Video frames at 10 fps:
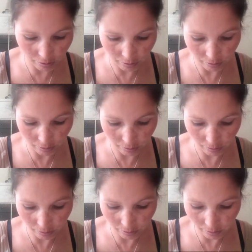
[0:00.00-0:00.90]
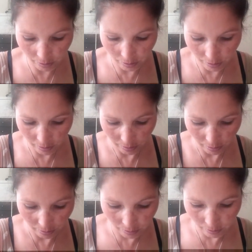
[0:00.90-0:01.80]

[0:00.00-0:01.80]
Nothing is said.